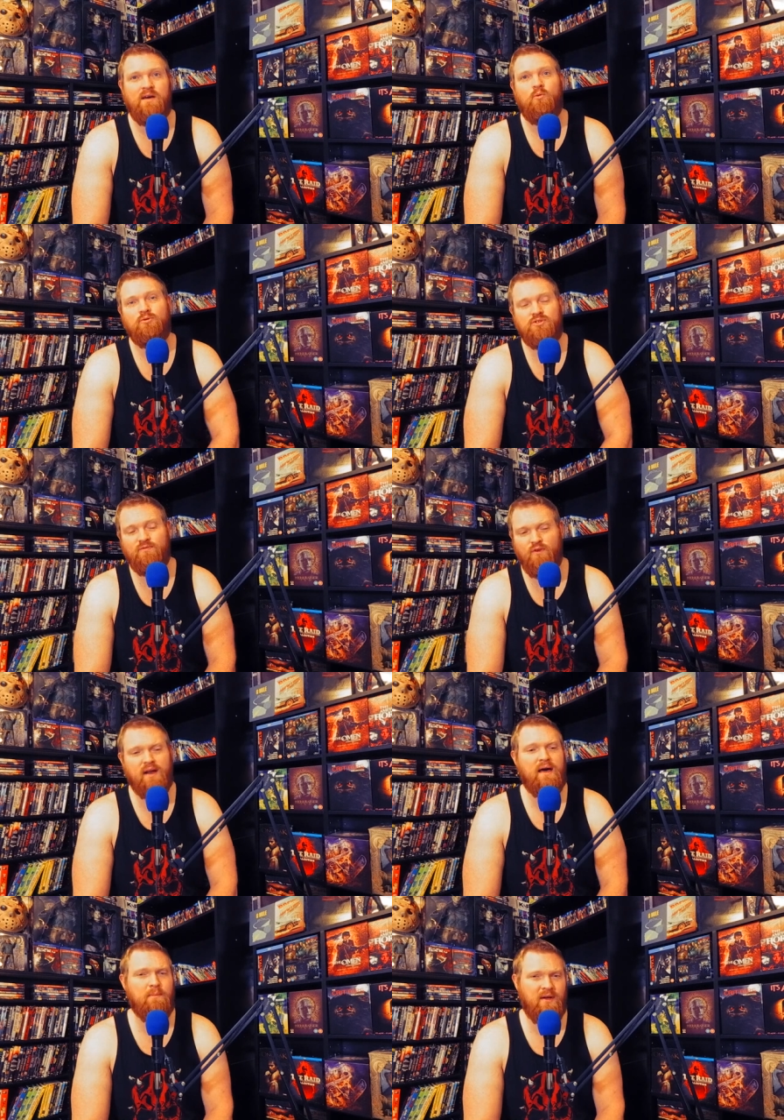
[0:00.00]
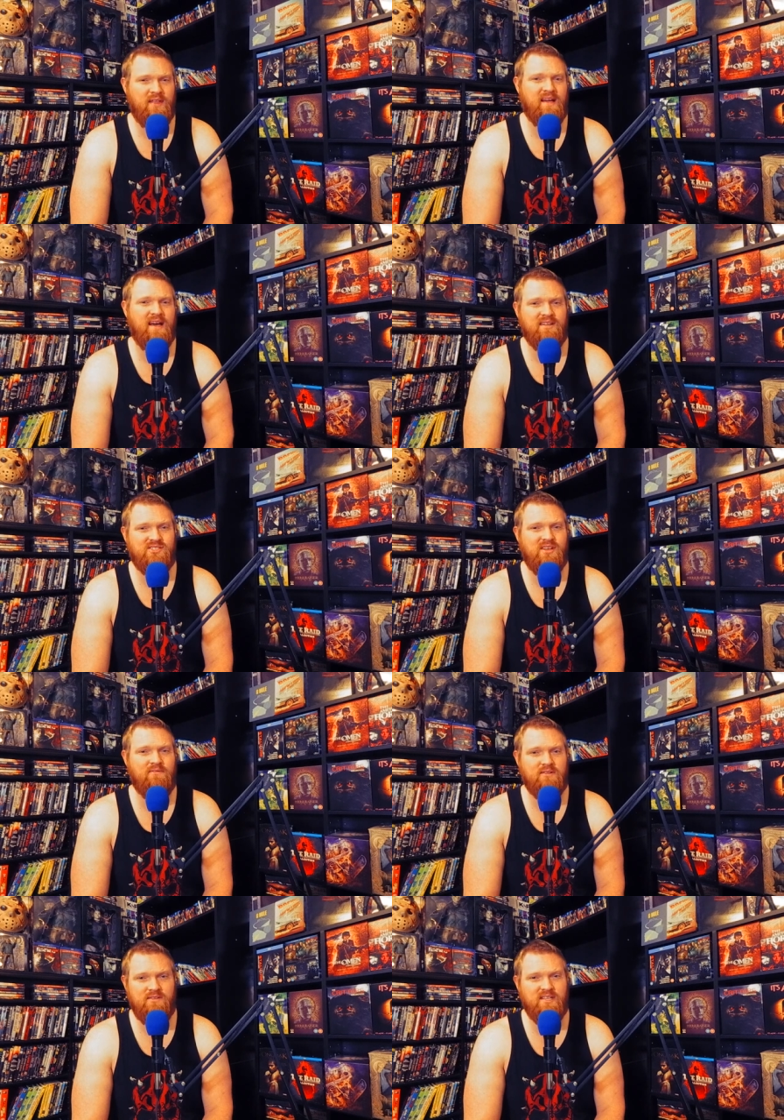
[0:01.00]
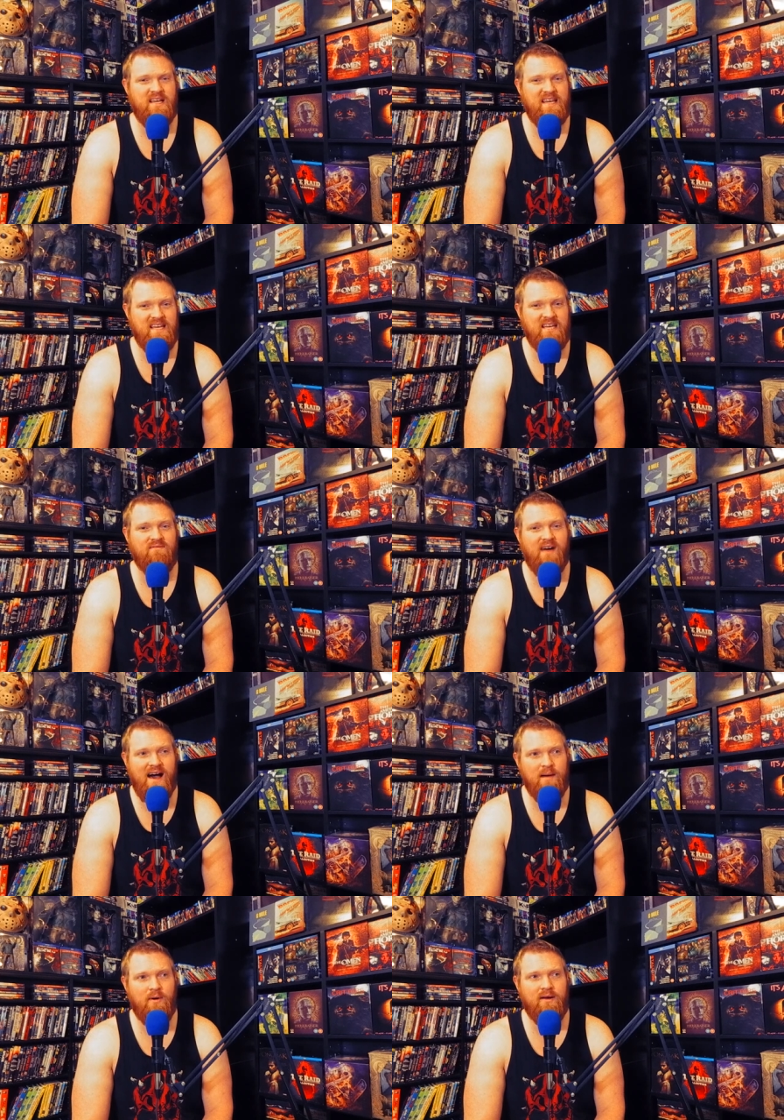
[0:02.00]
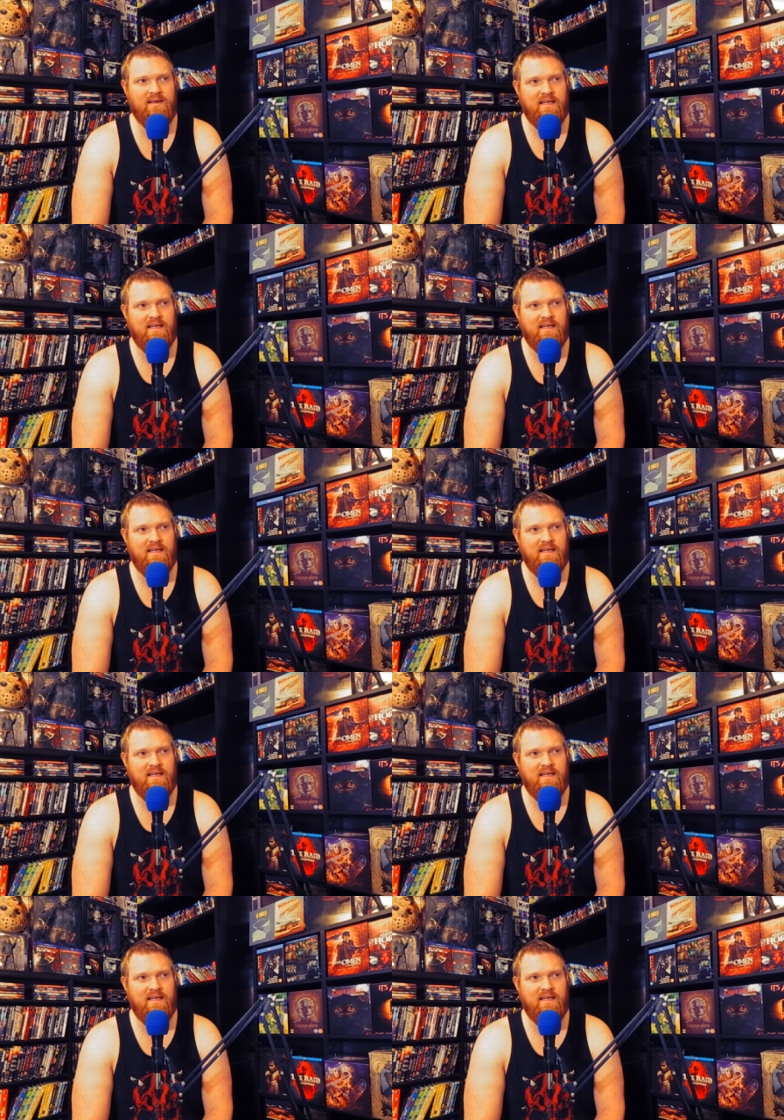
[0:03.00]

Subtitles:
Once you find out about that kind of stuff, it leaves an icky vibe on it.